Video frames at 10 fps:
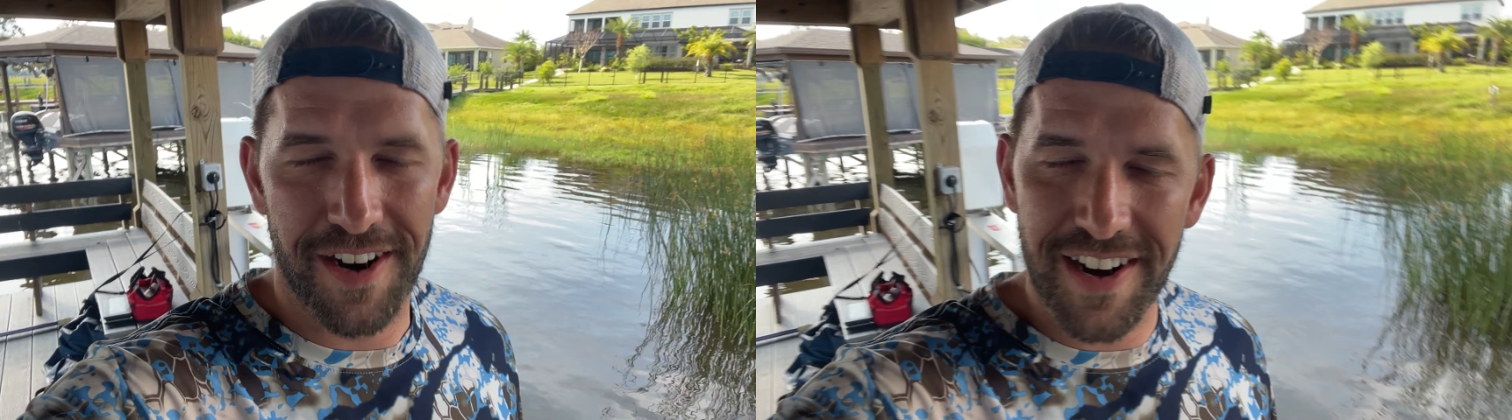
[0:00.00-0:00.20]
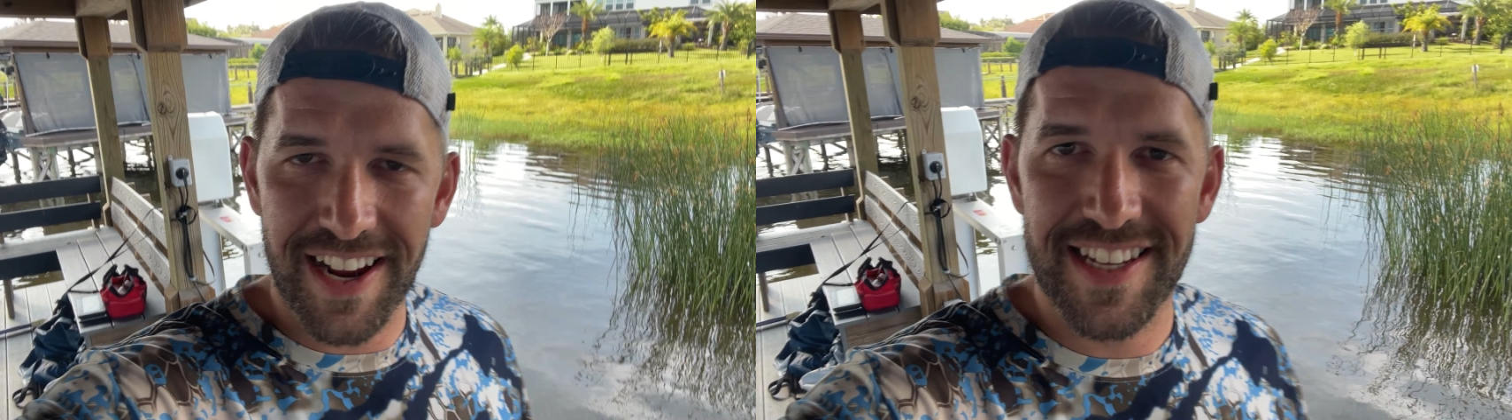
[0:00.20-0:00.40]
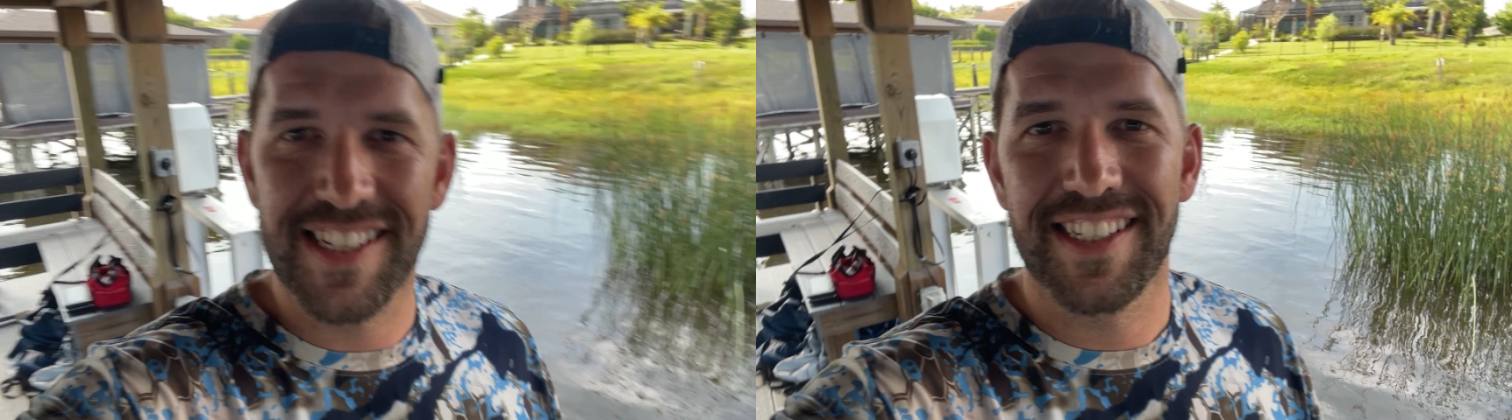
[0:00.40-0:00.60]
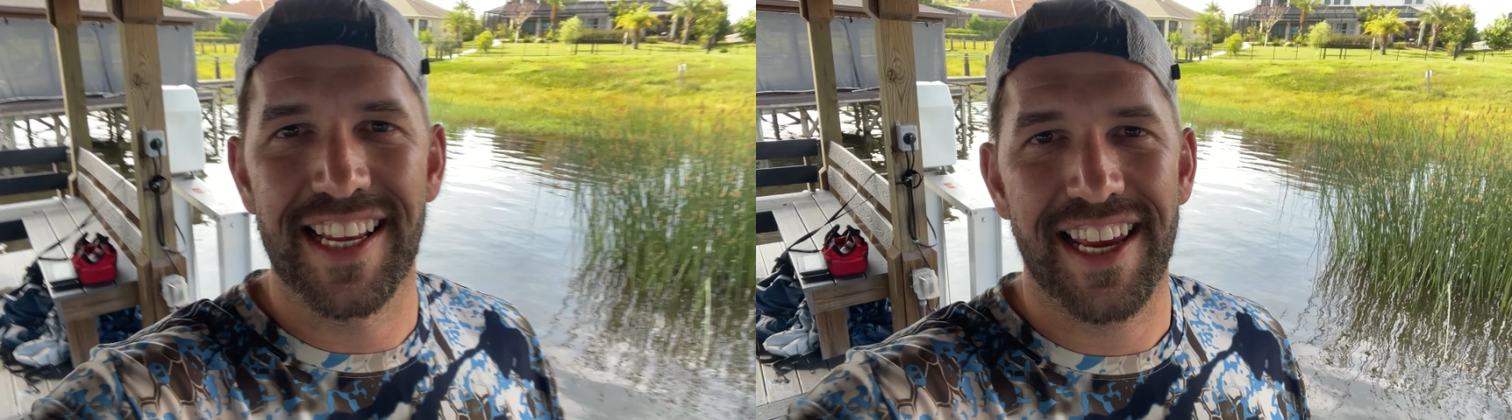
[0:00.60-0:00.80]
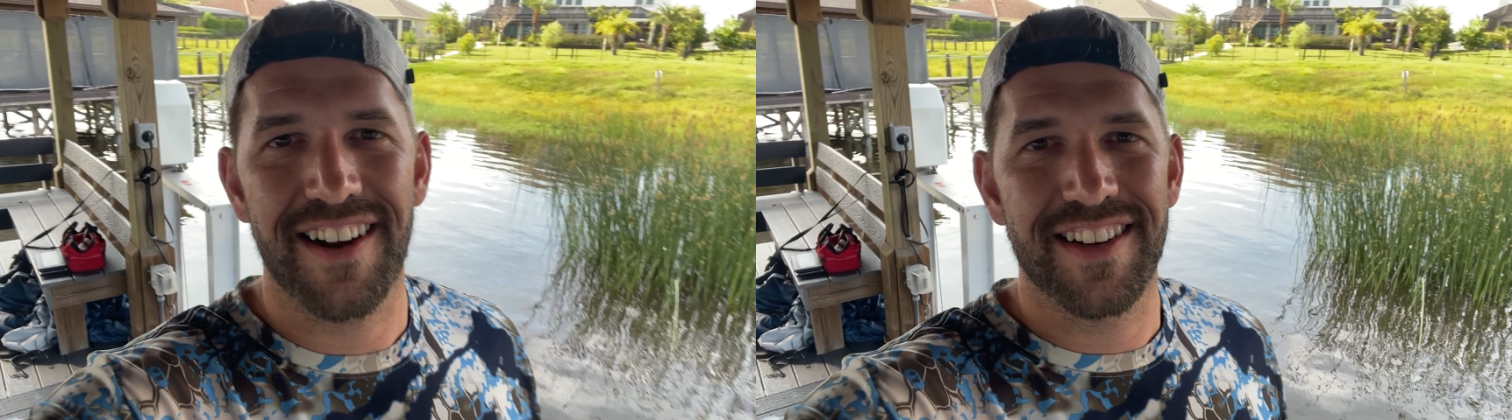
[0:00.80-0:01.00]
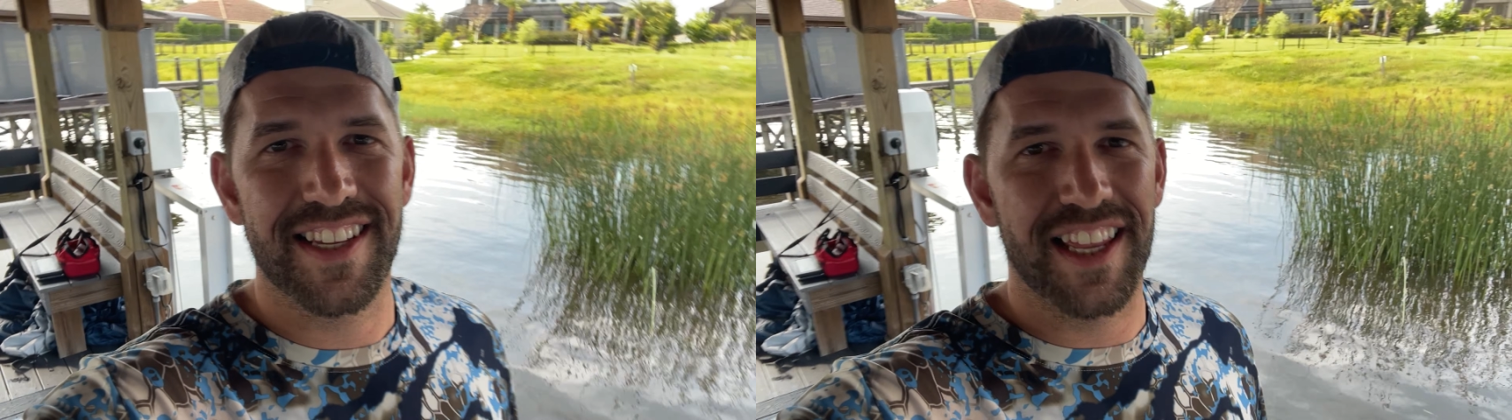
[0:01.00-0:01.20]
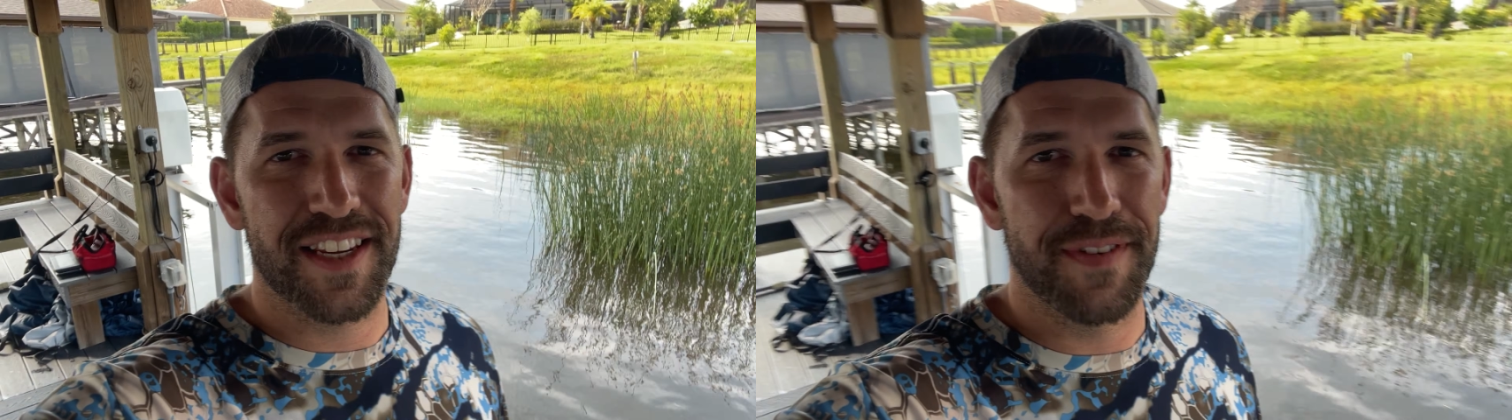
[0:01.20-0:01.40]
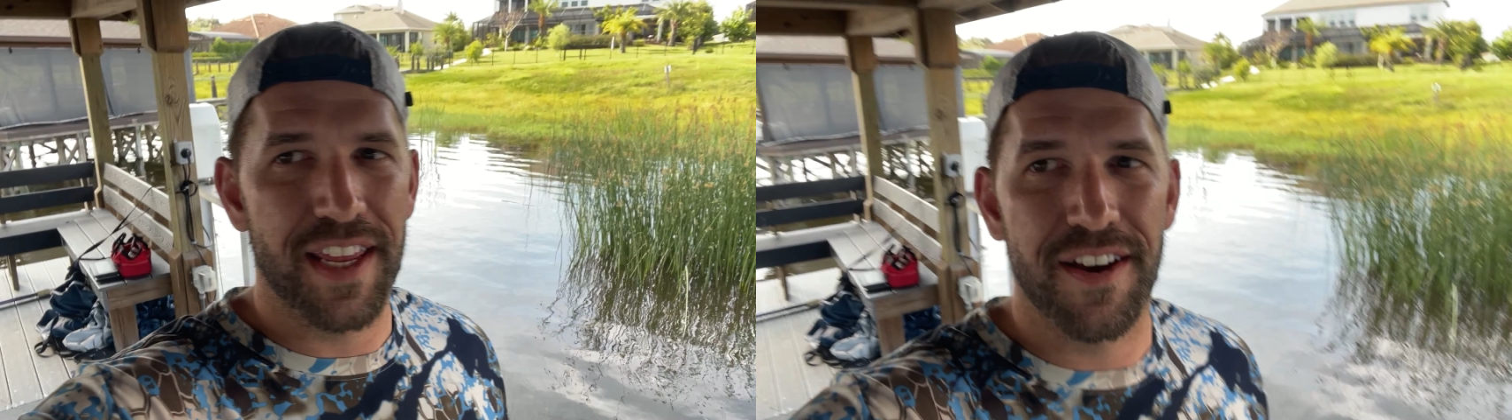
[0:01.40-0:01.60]
All right, guys, take care. See you in the next
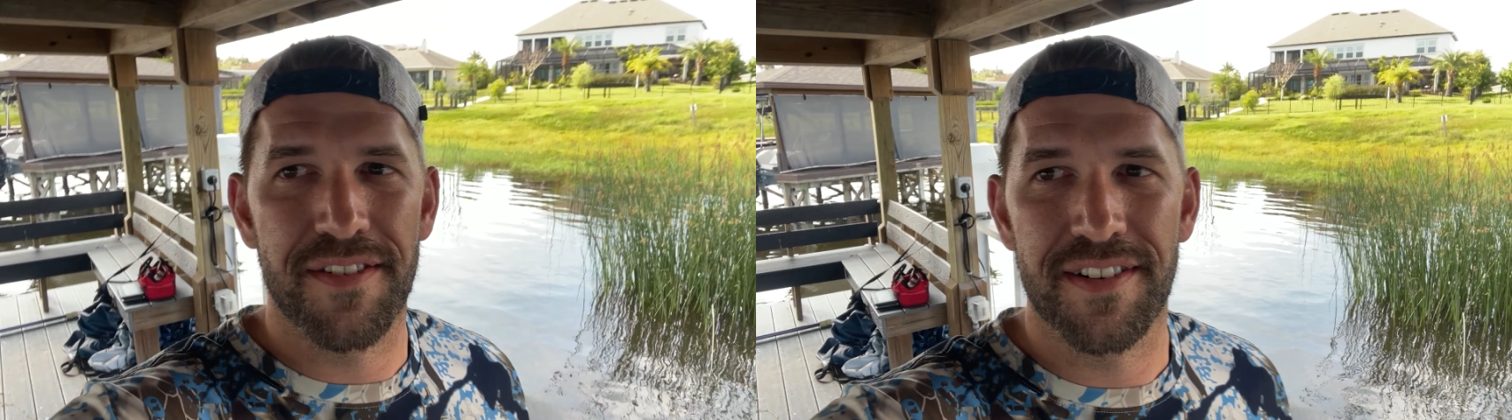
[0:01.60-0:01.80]
video.